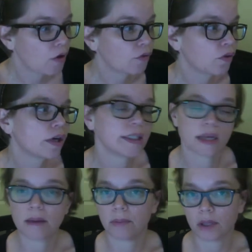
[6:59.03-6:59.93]
For
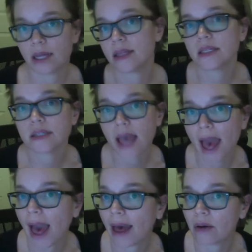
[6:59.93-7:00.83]
example, in this
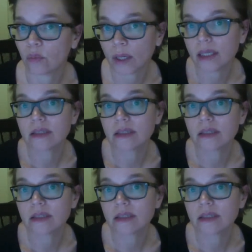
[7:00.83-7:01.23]
ad, we